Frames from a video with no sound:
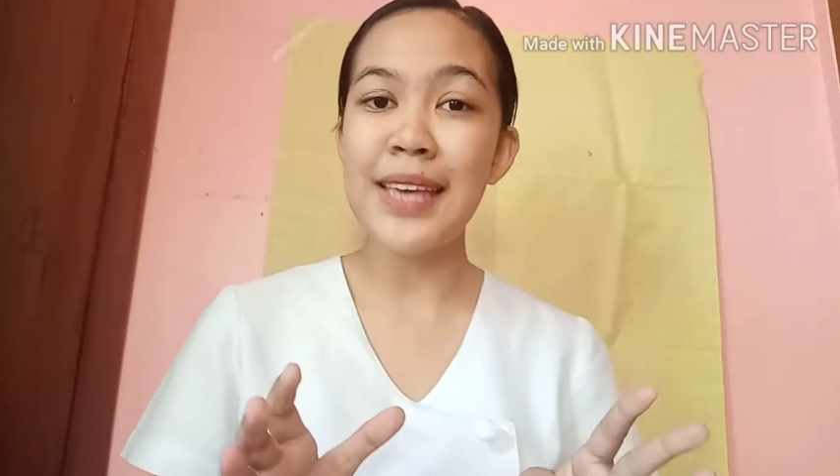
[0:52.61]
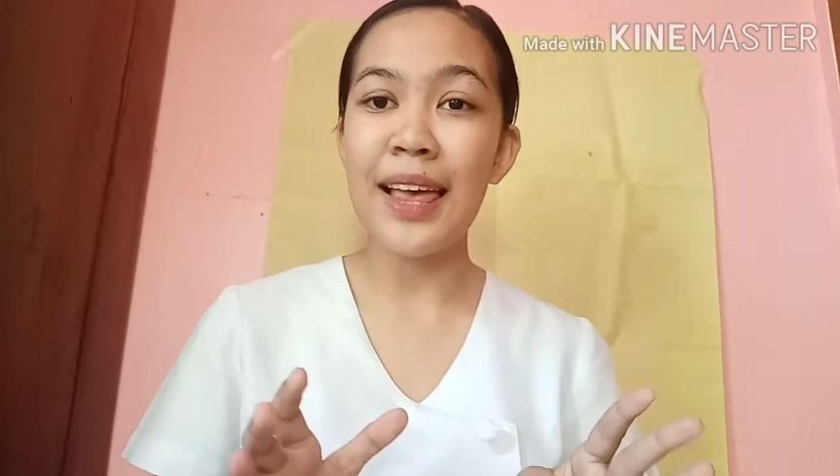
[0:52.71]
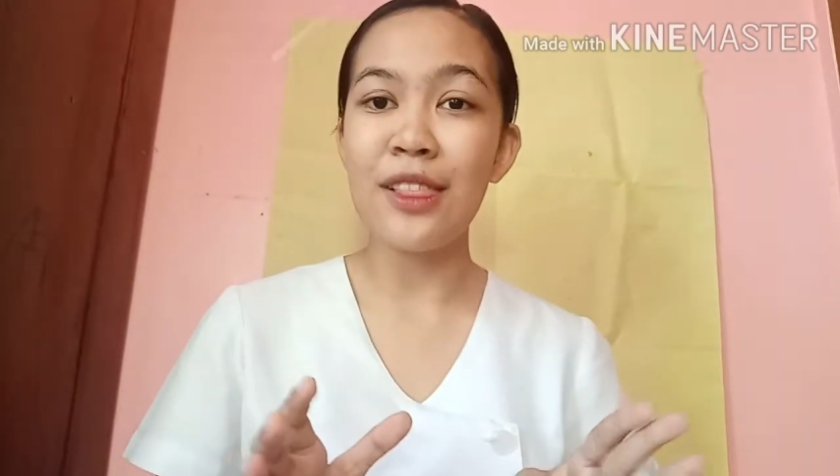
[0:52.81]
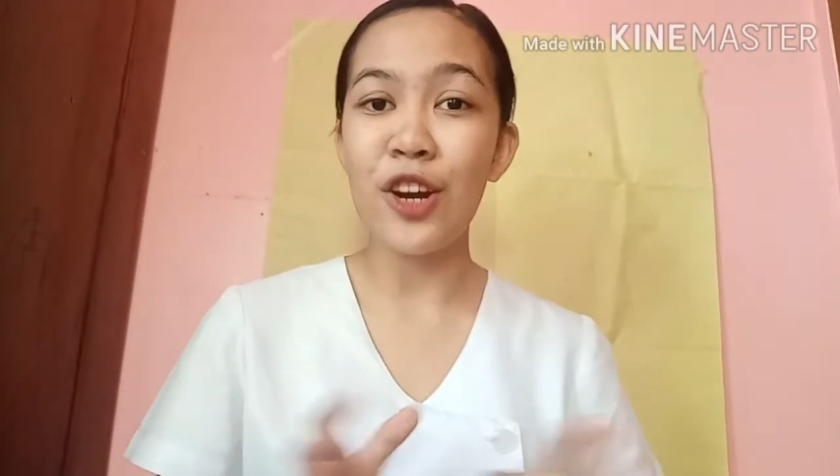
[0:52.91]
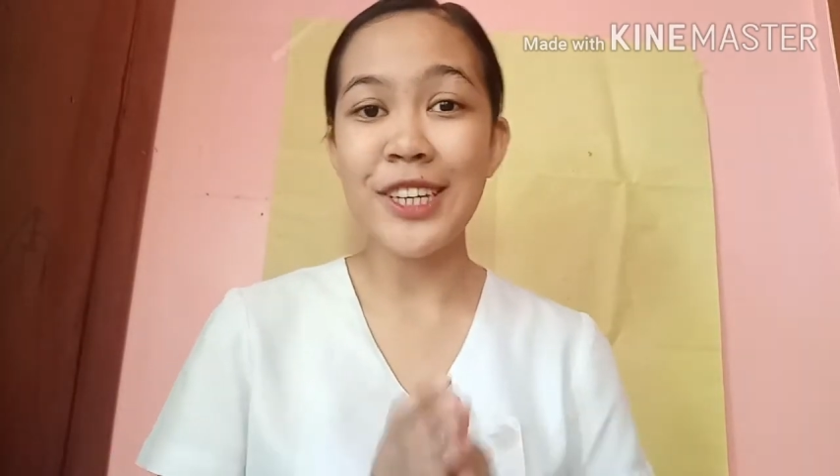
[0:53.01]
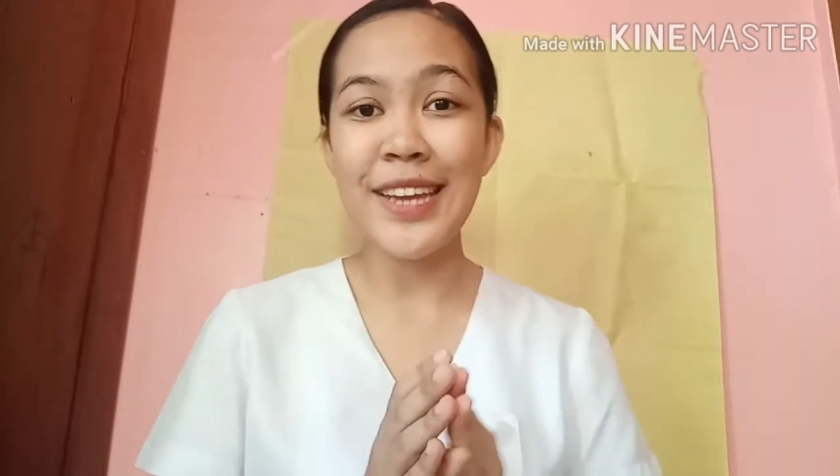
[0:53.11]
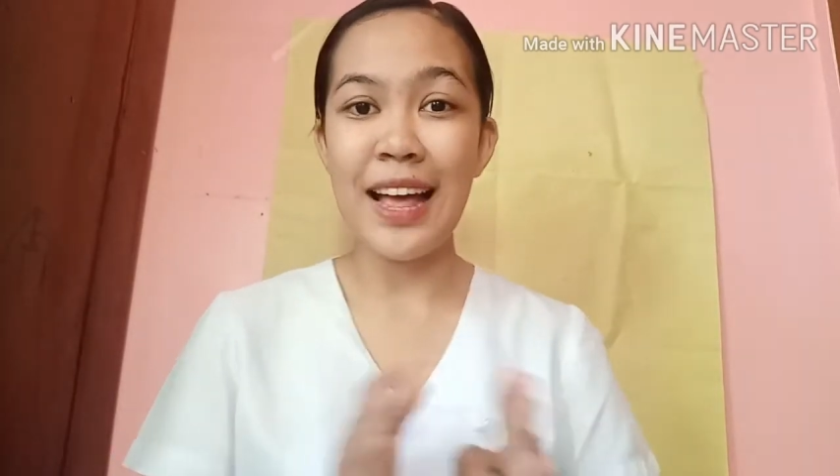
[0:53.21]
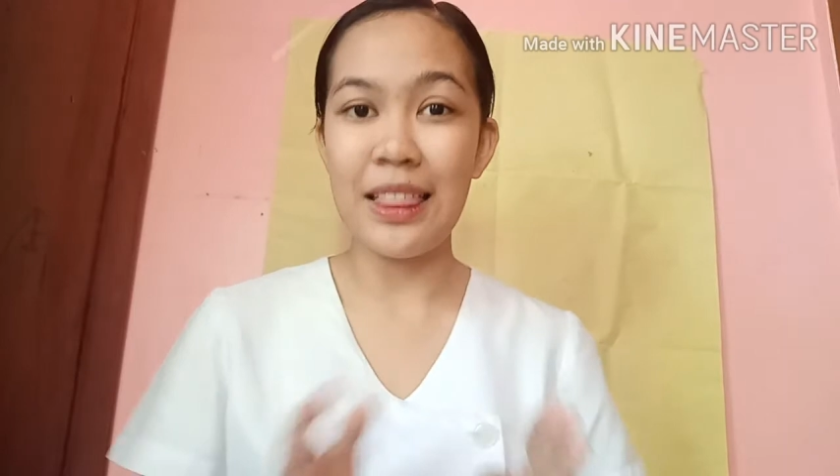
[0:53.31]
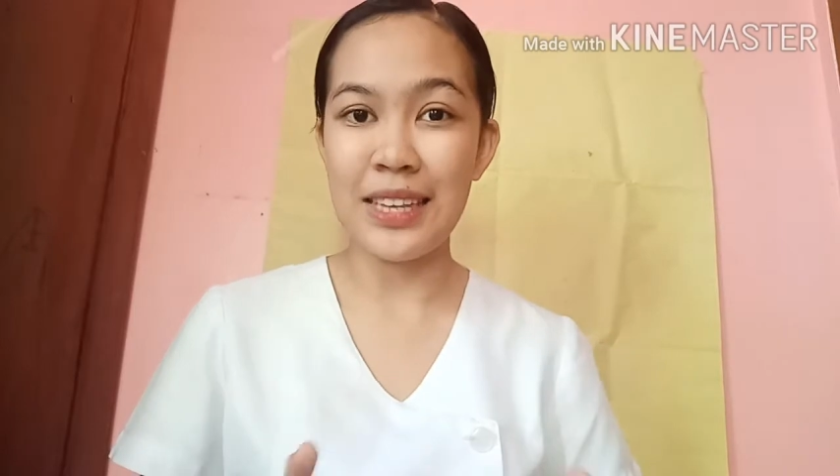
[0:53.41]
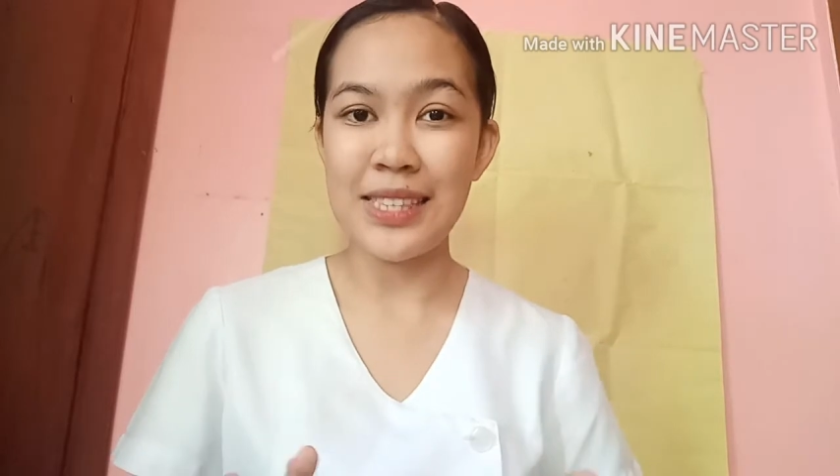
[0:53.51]
cell or the
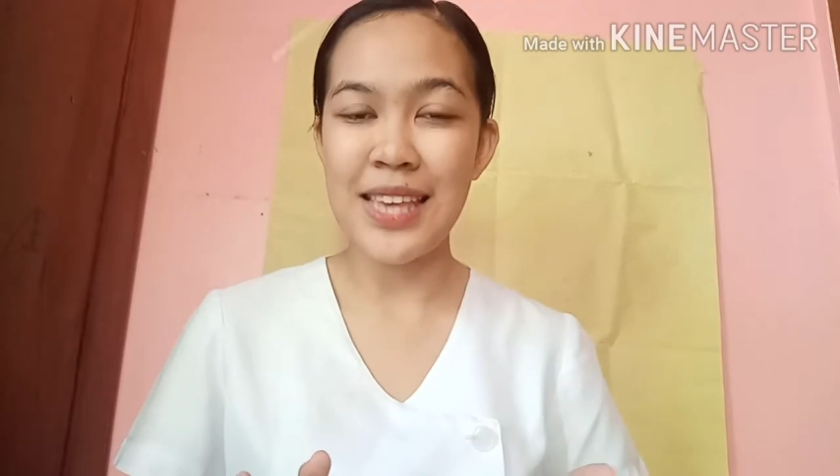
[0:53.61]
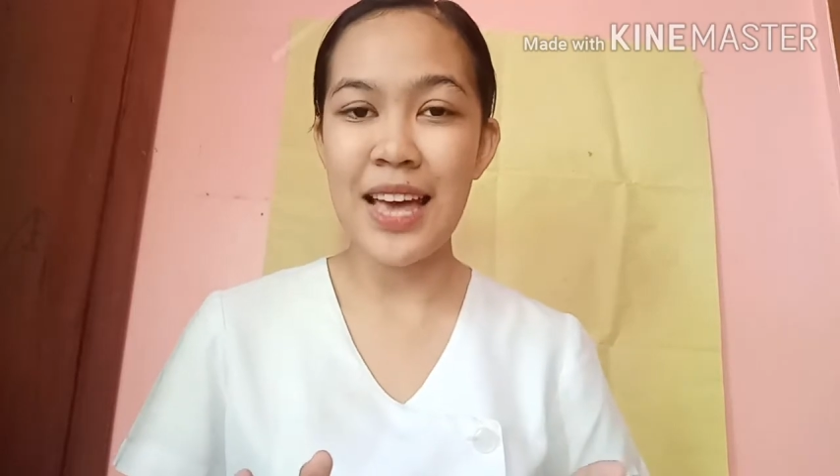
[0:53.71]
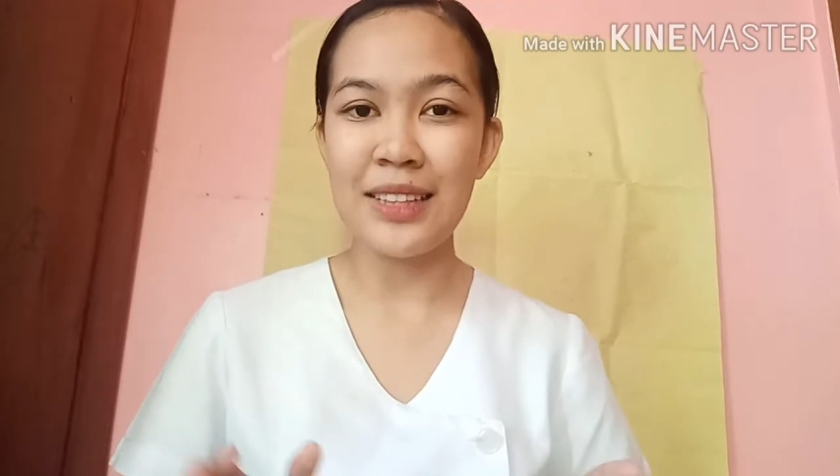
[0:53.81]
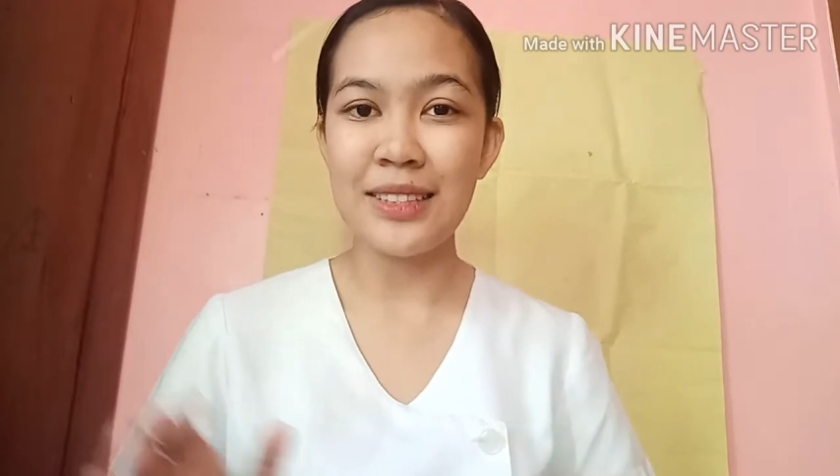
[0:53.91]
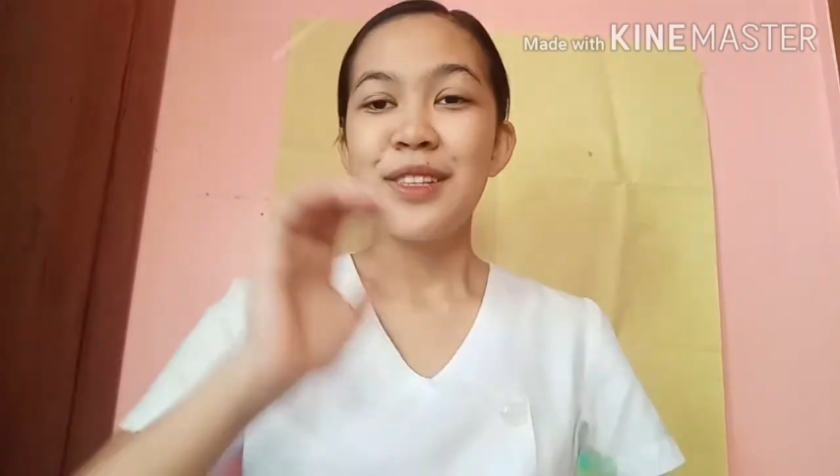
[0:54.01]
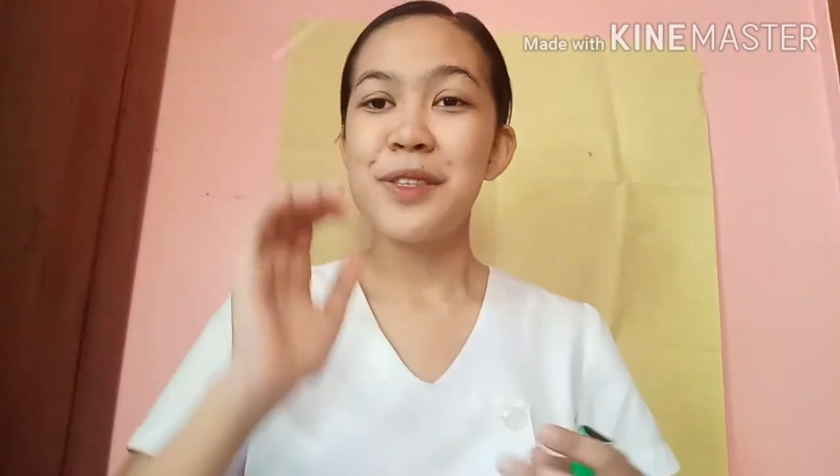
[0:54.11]
healthy cell.